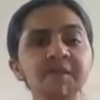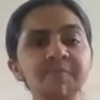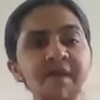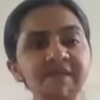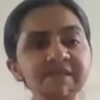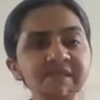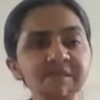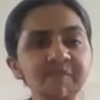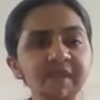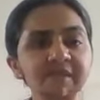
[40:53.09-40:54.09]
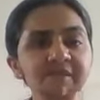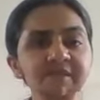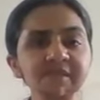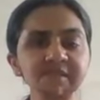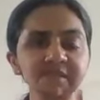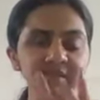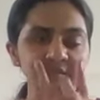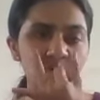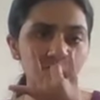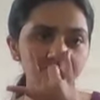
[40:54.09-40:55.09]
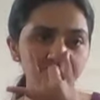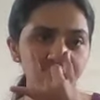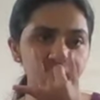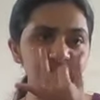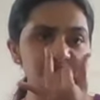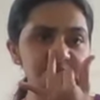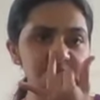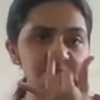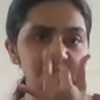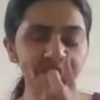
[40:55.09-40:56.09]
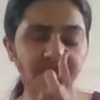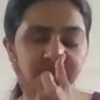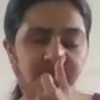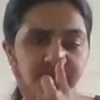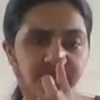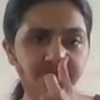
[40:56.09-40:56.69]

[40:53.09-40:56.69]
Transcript: Balancing practices is alternate nostril breathing,